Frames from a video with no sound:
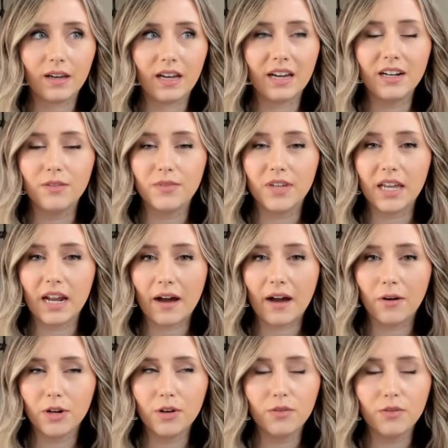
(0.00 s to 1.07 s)
kind of get
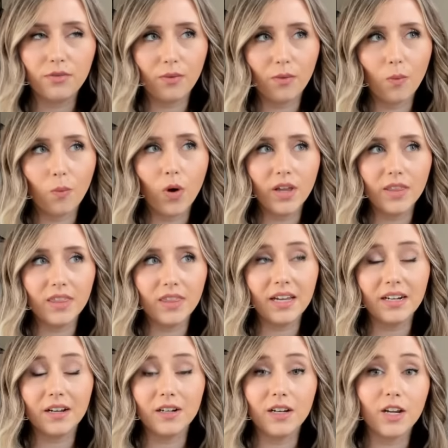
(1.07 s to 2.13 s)
out of what
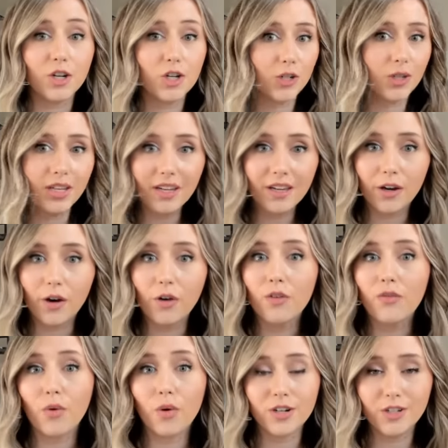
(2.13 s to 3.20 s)
they'd initially
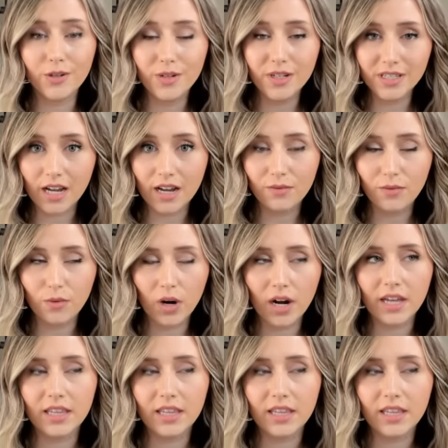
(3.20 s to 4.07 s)
go for to design for.